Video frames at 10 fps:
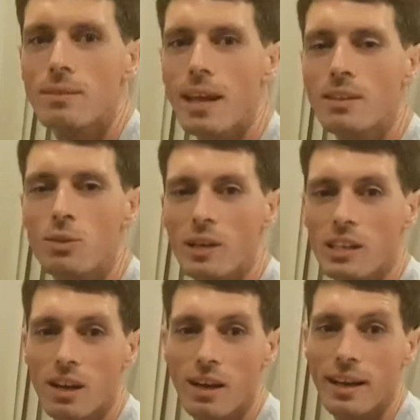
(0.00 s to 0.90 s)
Day
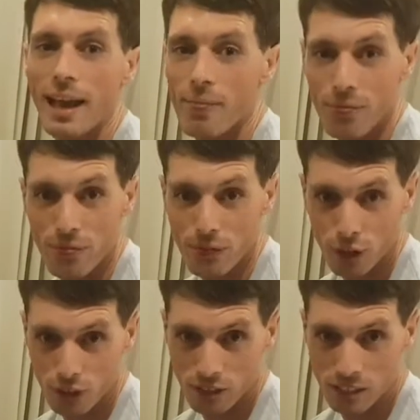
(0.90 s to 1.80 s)
29 and
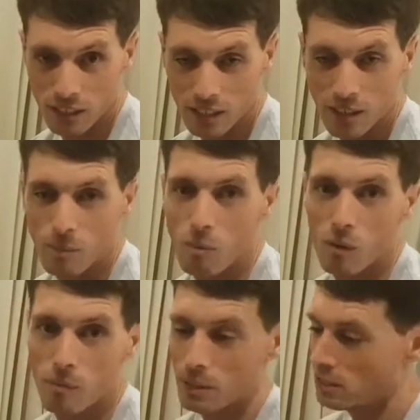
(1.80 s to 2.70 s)
30, what
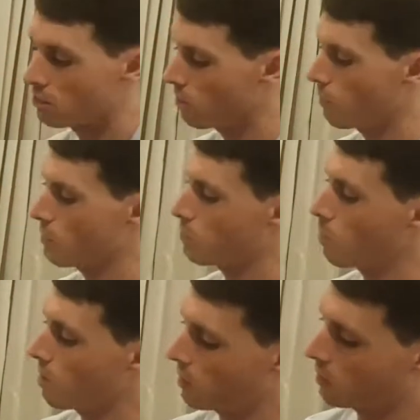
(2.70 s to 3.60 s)
we've been doing is
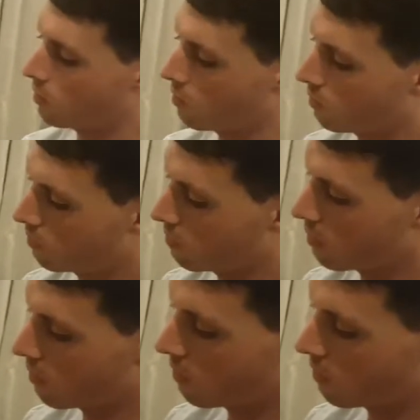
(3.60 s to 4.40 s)
working on